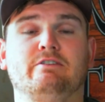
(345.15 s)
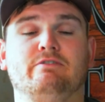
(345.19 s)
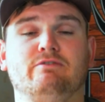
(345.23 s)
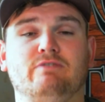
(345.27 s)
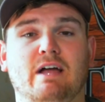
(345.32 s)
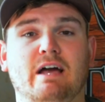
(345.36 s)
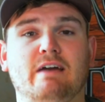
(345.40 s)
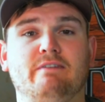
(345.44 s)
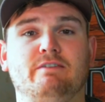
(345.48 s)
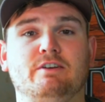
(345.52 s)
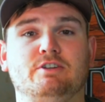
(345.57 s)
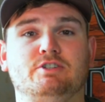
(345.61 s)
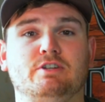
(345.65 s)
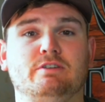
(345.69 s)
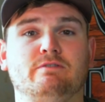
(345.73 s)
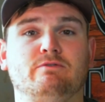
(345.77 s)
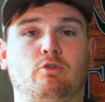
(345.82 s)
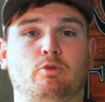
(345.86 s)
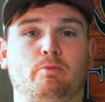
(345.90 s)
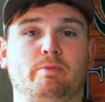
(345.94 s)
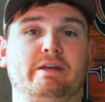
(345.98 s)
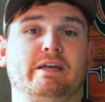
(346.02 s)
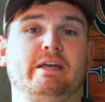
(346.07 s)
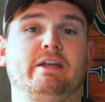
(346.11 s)
to fly fishing
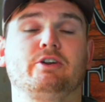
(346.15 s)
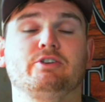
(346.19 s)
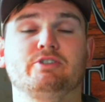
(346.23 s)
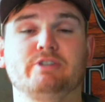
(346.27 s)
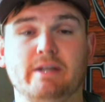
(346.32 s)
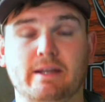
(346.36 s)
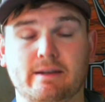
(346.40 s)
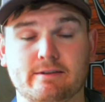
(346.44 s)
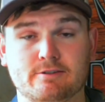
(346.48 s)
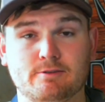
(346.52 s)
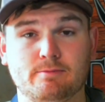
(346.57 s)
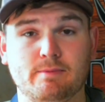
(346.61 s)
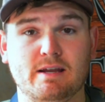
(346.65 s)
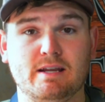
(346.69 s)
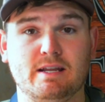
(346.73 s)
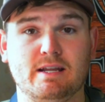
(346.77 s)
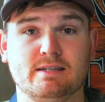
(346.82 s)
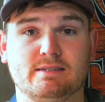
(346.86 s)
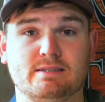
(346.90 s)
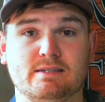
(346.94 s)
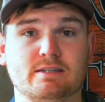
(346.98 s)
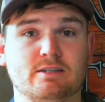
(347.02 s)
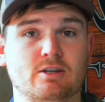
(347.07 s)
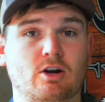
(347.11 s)
for beginners and
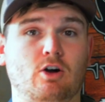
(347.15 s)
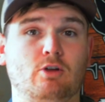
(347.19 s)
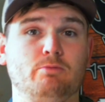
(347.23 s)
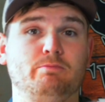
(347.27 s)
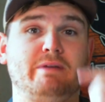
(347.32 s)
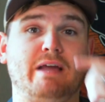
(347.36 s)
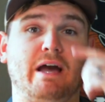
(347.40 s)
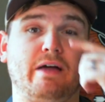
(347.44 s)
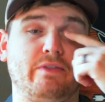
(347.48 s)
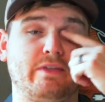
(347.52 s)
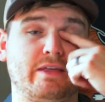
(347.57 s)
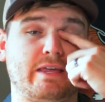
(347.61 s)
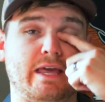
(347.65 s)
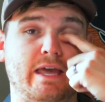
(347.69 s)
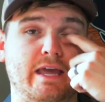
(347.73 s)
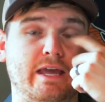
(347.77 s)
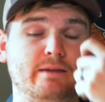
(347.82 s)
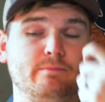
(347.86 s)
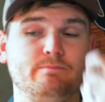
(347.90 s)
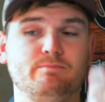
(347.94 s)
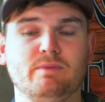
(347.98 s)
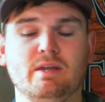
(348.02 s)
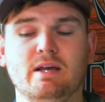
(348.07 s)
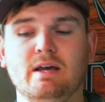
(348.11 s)
intermediates. It's called Beyond the
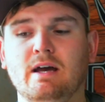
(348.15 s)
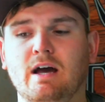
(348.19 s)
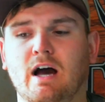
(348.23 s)
Cane.